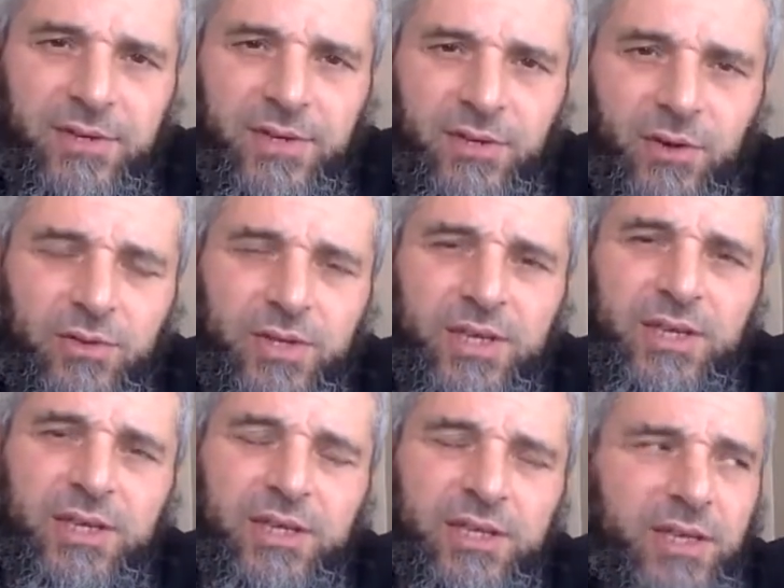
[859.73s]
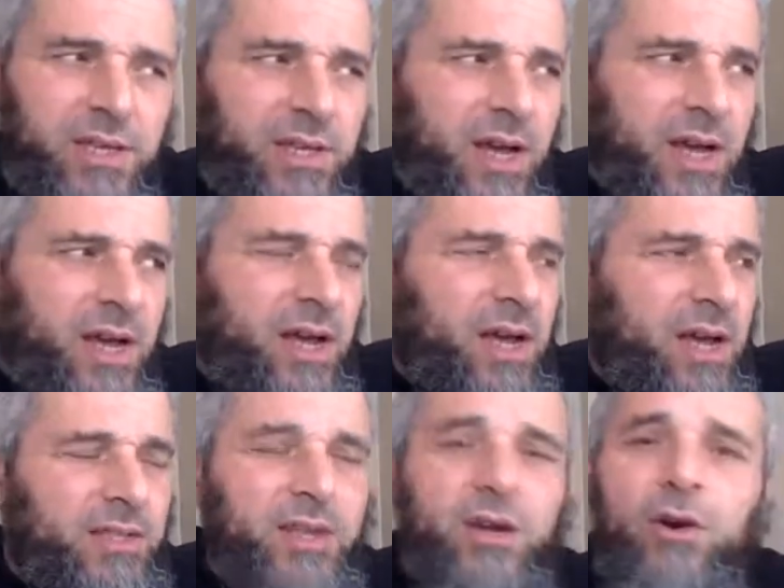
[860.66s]
you know, the the uh,
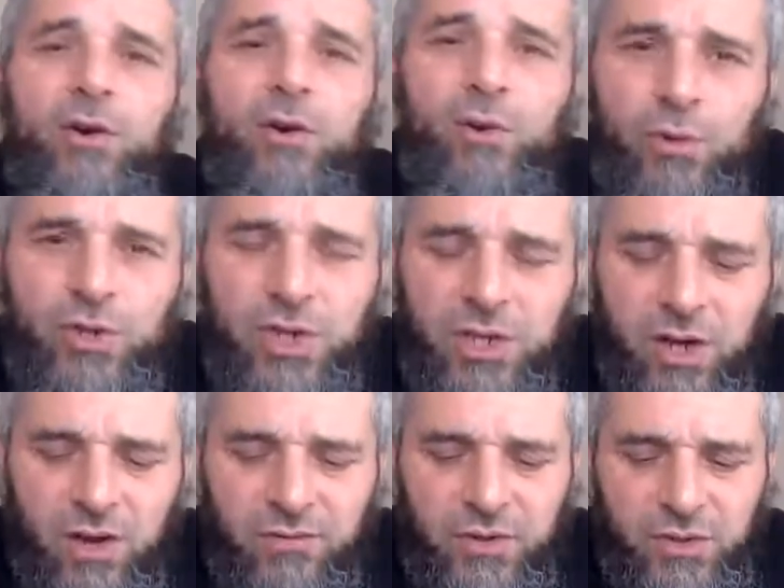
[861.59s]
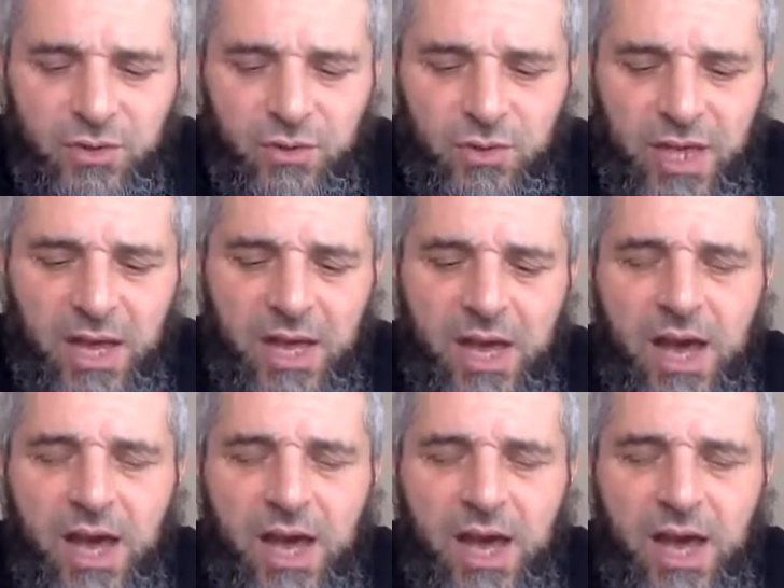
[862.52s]
the conclusion of the surah,